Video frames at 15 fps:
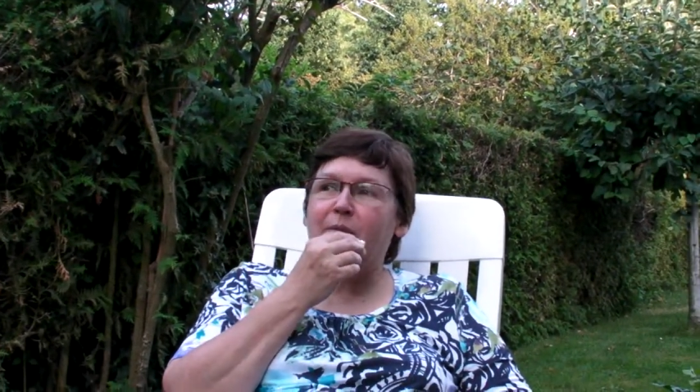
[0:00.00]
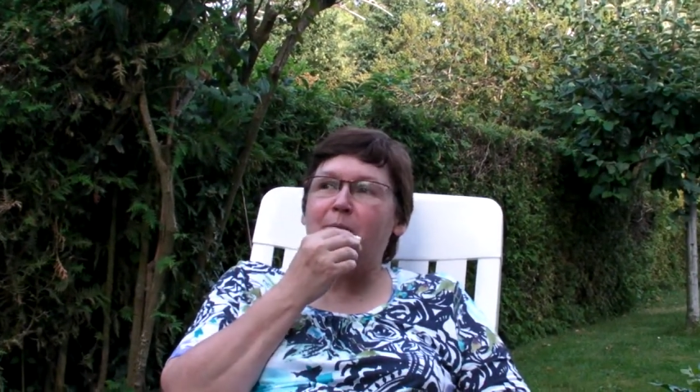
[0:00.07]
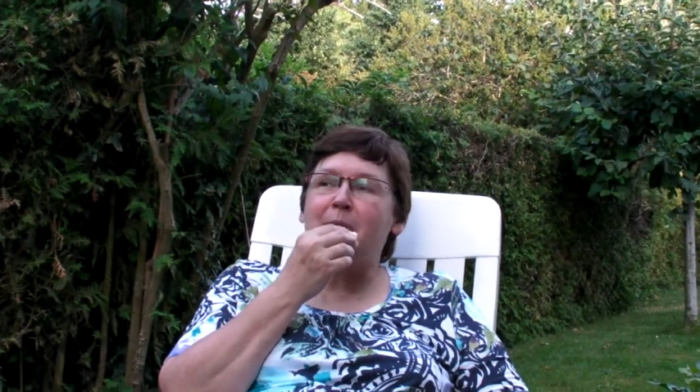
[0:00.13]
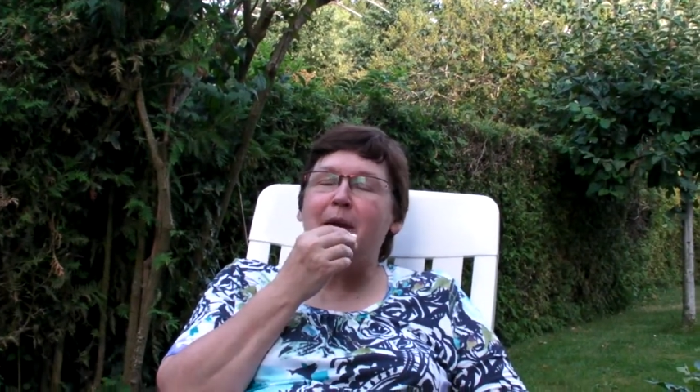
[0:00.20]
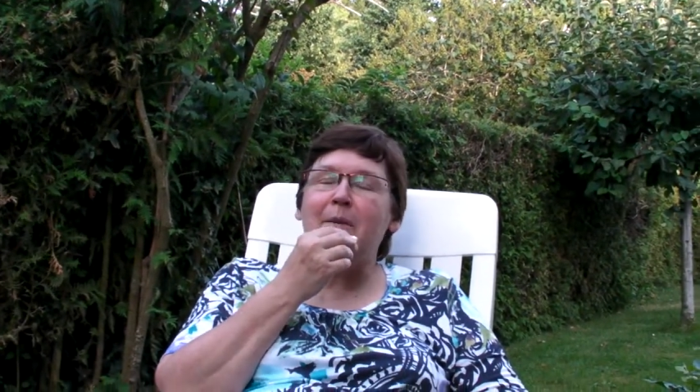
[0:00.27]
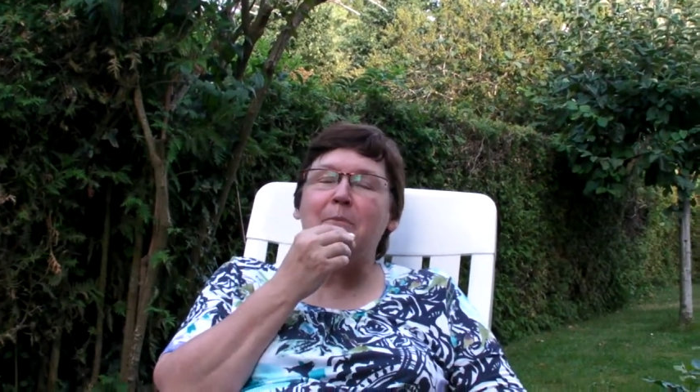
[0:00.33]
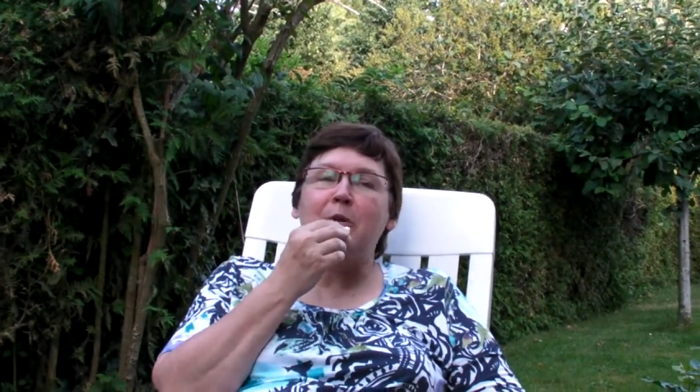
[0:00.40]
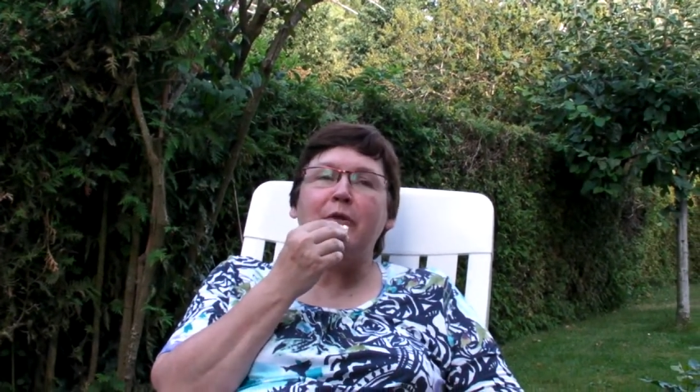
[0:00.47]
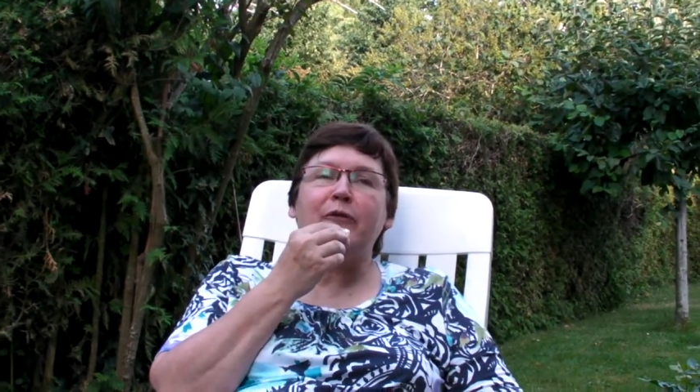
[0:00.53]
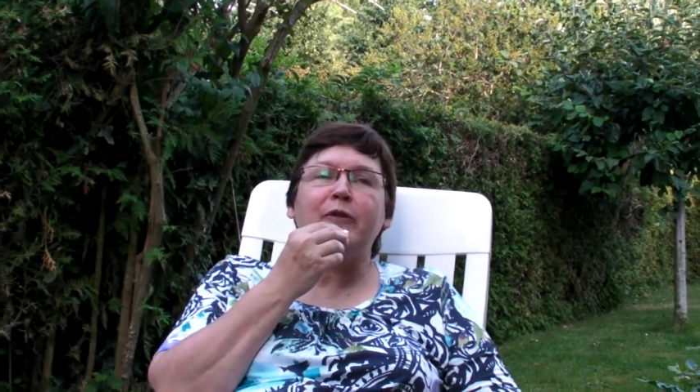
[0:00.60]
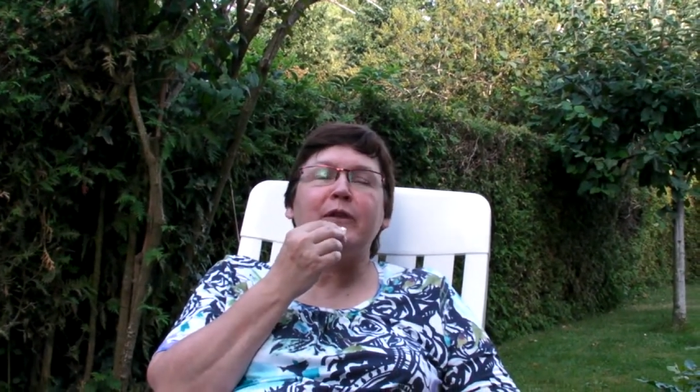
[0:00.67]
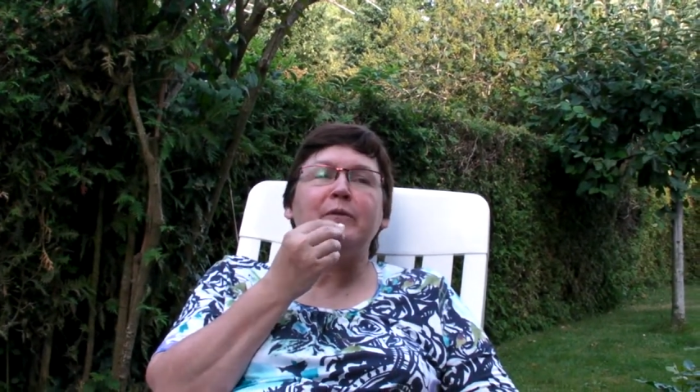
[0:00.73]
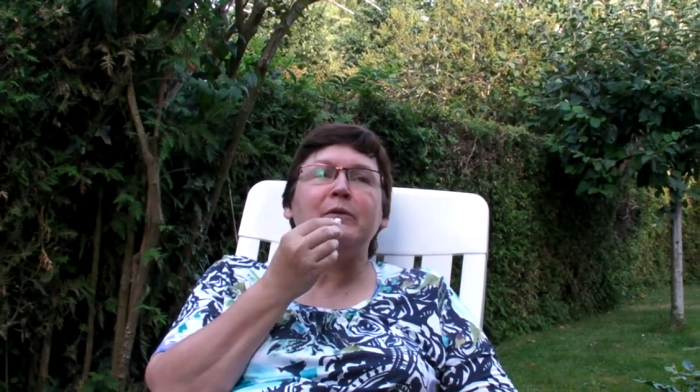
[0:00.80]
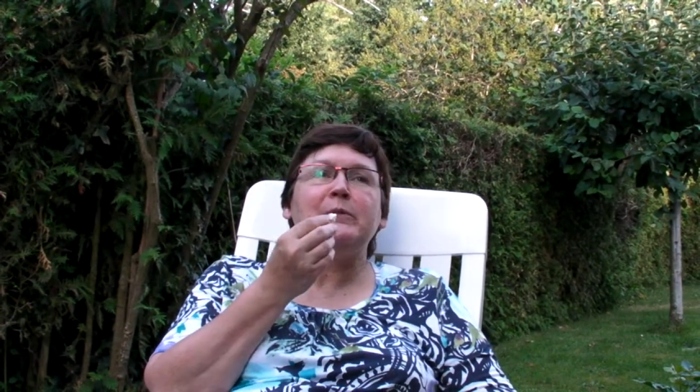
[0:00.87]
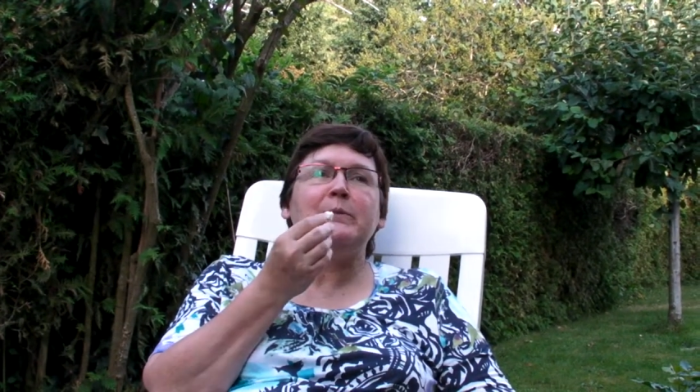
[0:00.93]
my
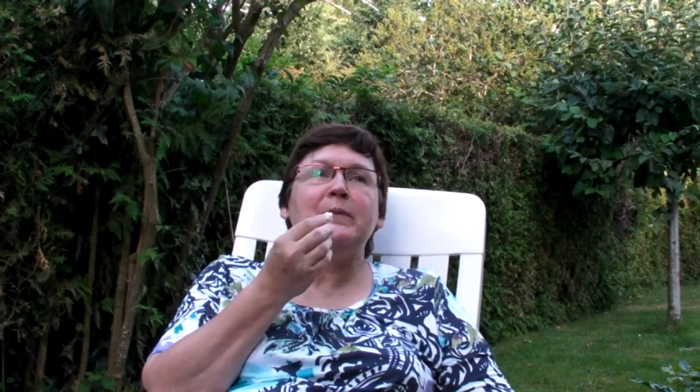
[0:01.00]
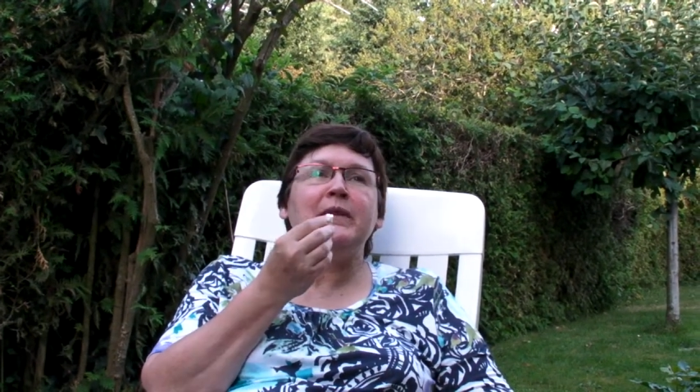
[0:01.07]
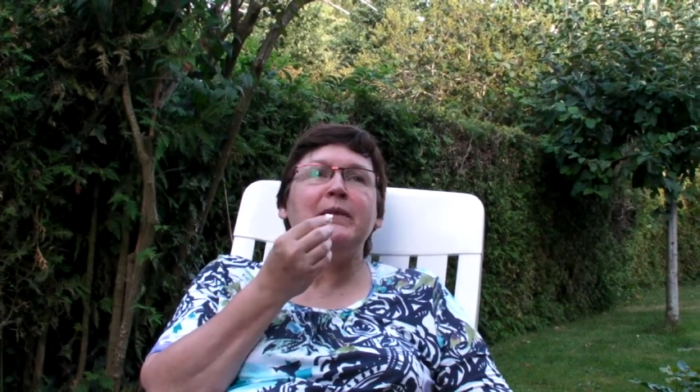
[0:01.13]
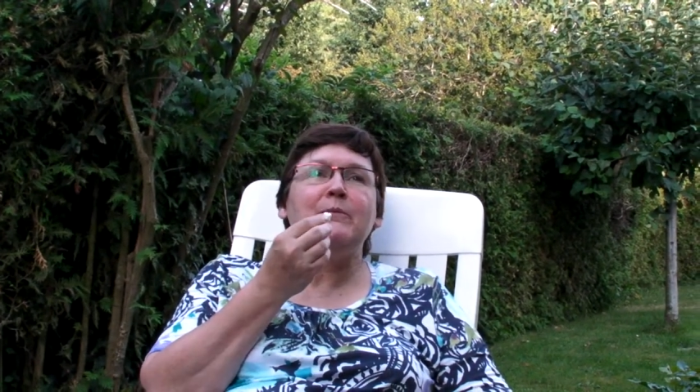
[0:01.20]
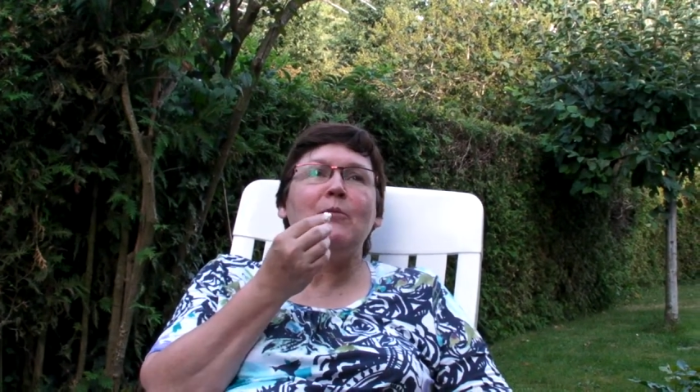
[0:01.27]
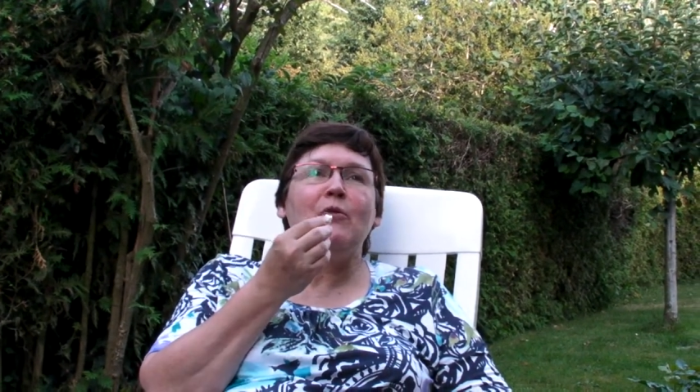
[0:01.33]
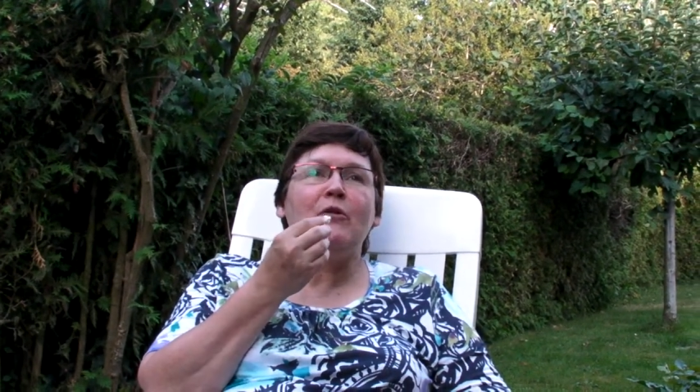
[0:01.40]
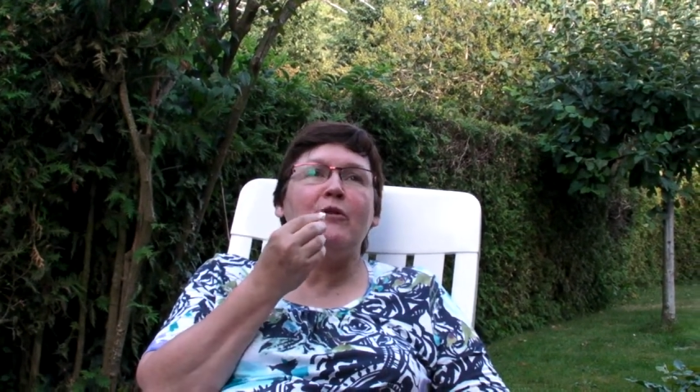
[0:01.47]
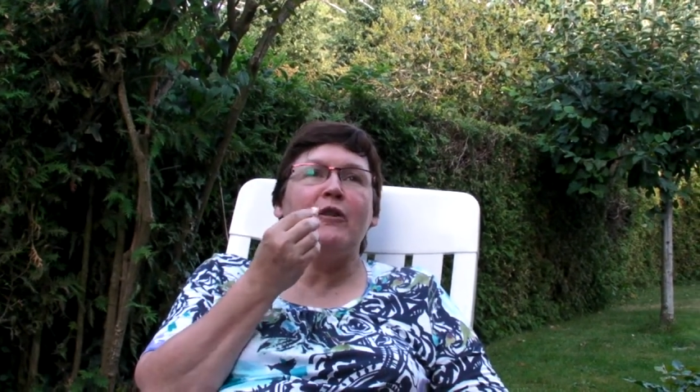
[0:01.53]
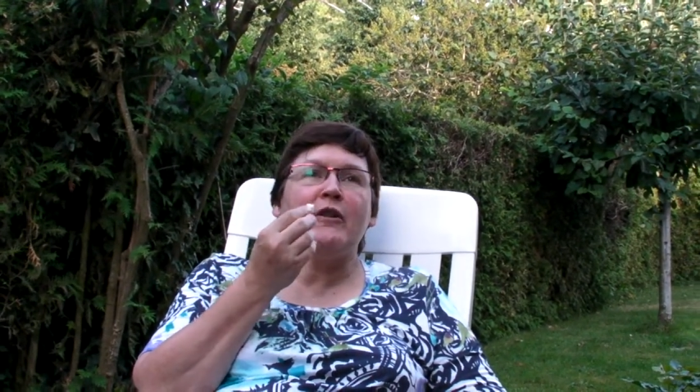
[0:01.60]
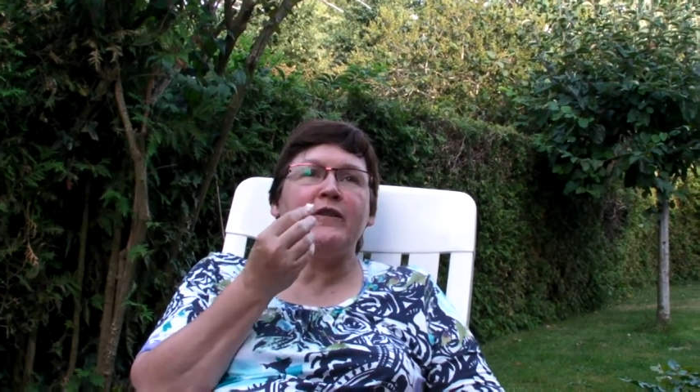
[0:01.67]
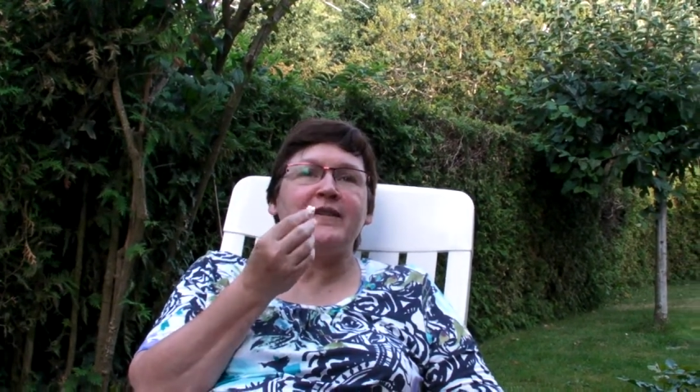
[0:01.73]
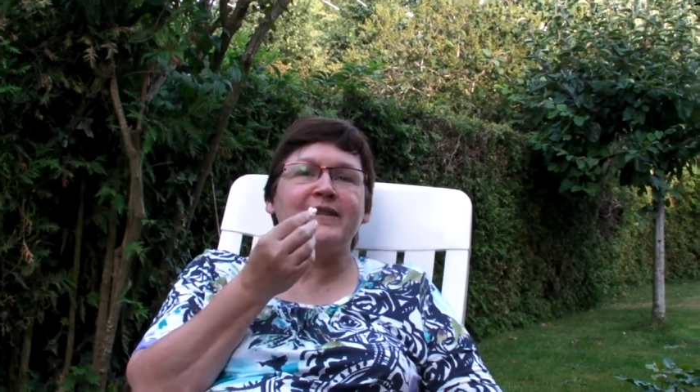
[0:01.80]
birthday will be more on